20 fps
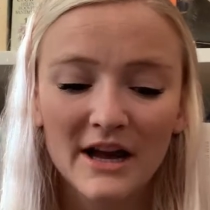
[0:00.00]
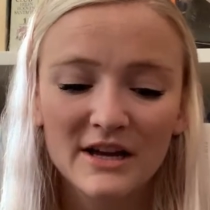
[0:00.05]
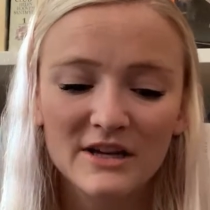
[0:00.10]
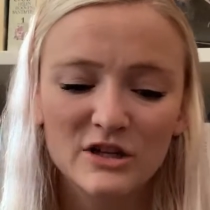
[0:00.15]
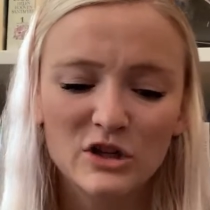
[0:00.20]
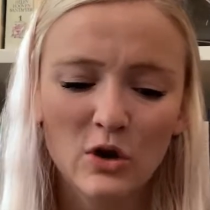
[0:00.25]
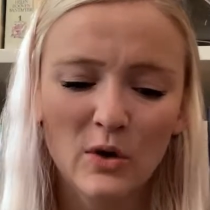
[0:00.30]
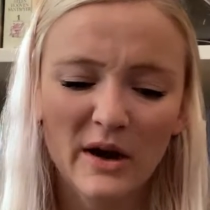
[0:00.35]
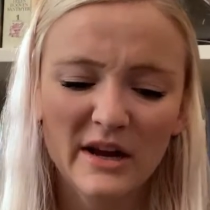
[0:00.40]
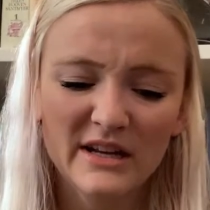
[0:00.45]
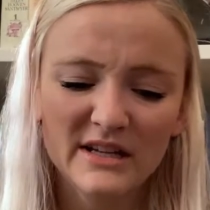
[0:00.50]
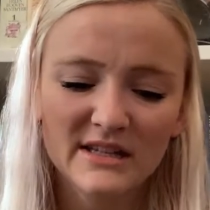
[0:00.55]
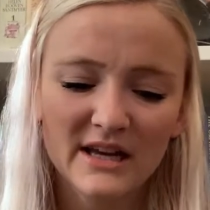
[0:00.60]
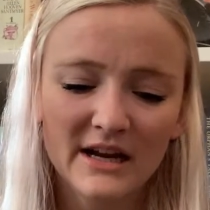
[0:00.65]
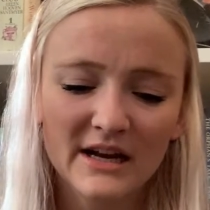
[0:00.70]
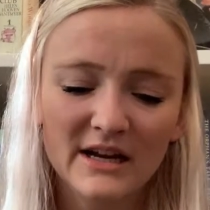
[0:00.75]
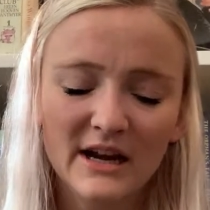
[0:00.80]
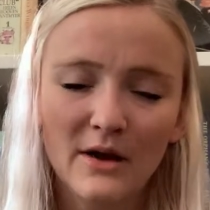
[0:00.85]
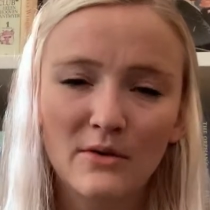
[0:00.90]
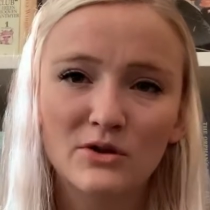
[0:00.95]
So I
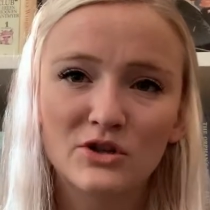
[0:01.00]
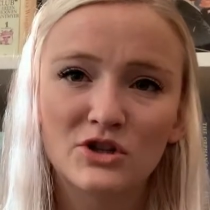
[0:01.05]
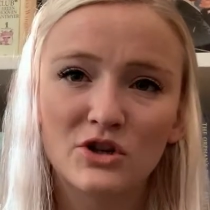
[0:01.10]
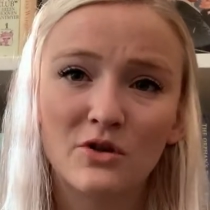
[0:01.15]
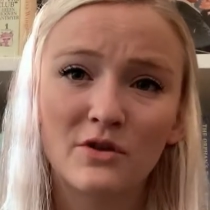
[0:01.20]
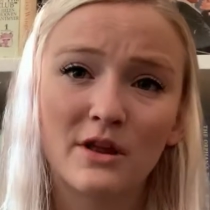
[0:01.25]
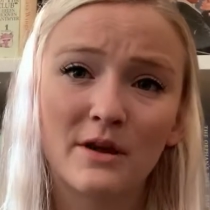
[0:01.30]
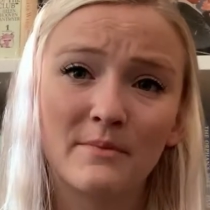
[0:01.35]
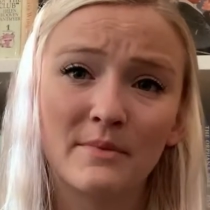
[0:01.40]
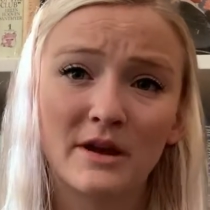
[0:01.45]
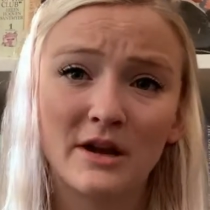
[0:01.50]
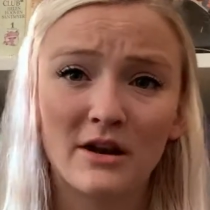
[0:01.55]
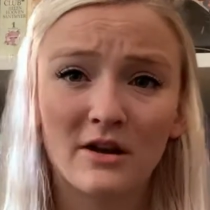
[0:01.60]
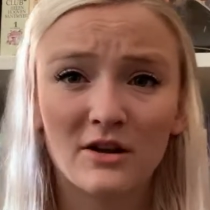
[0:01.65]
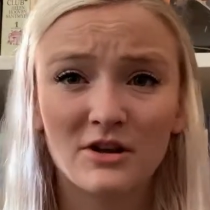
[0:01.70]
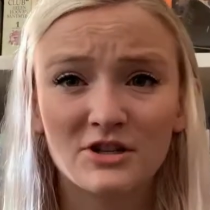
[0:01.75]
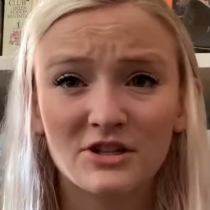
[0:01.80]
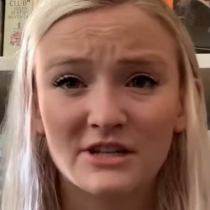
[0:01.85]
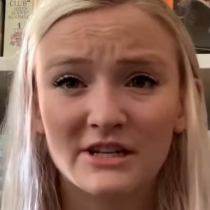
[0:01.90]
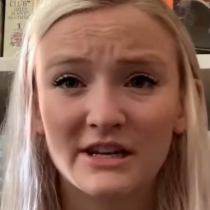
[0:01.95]
decided I would show them
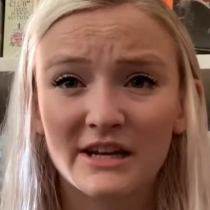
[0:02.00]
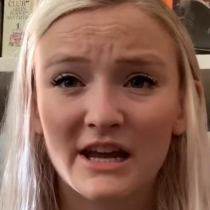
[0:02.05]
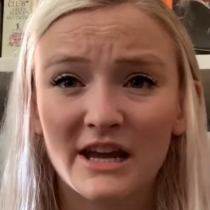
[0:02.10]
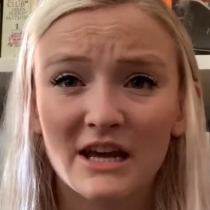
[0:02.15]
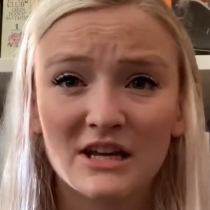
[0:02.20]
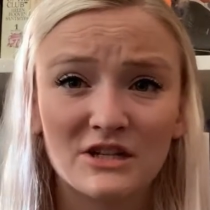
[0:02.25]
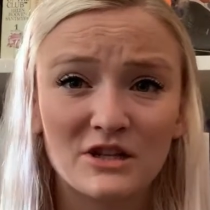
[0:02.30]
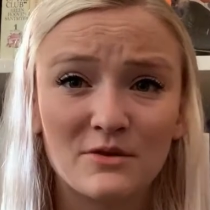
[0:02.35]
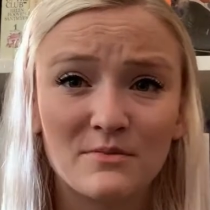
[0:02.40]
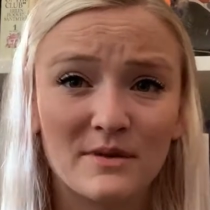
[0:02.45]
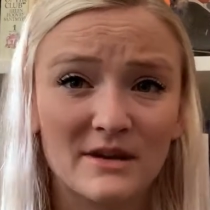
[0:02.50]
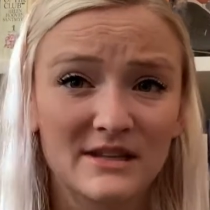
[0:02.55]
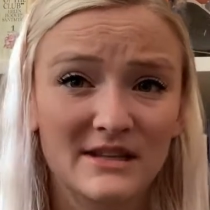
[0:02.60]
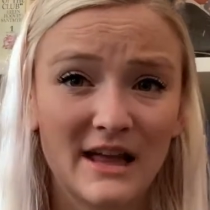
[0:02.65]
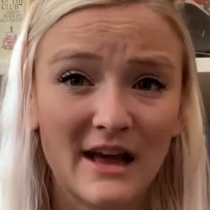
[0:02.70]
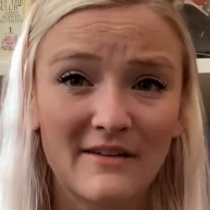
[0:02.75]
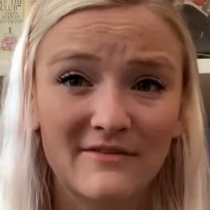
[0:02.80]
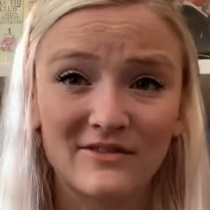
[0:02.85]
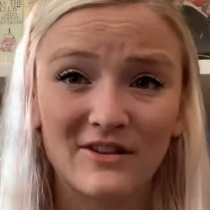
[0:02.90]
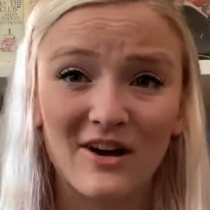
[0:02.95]
here just in case you missed
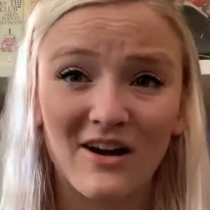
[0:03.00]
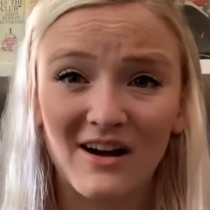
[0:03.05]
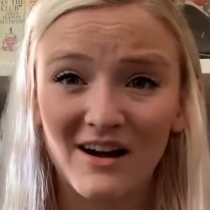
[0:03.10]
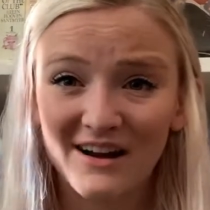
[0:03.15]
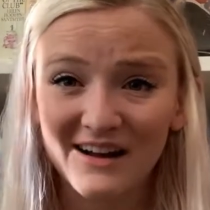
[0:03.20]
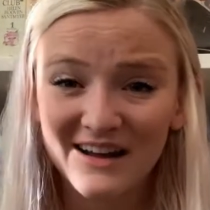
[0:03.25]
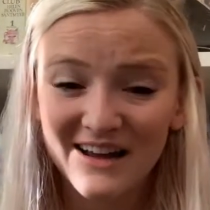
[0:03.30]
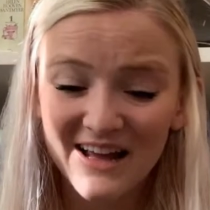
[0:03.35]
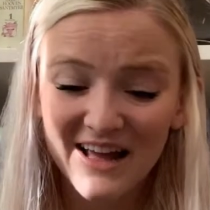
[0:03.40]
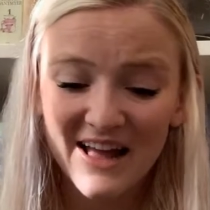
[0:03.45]
that vlog.